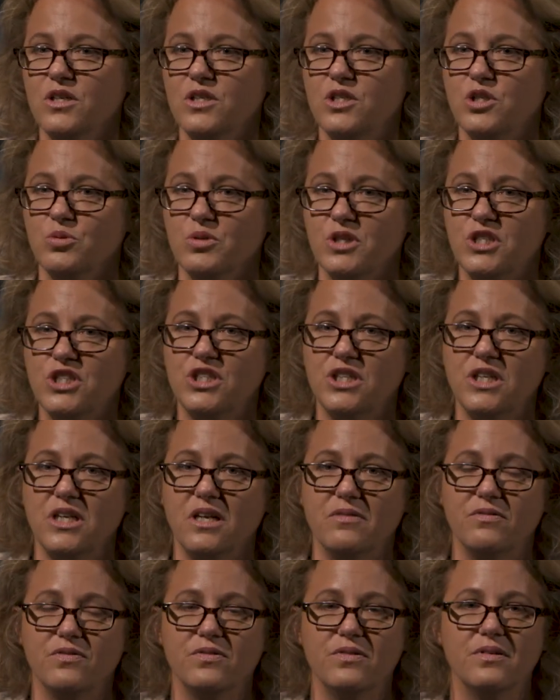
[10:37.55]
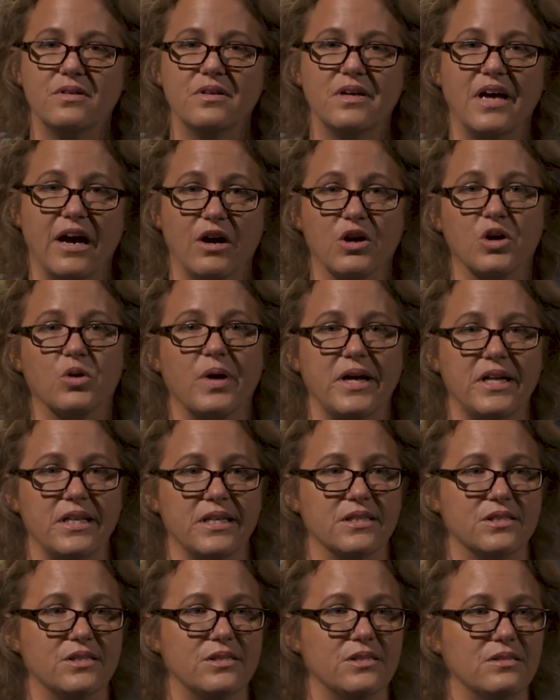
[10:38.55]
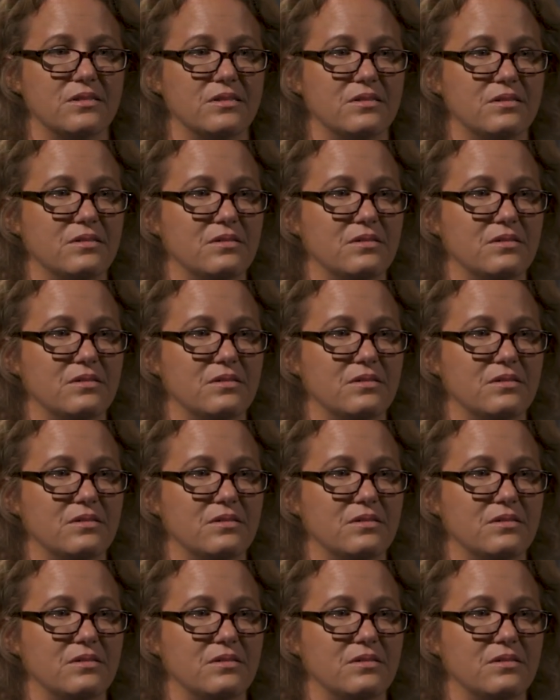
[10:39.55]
to achieve our greatness.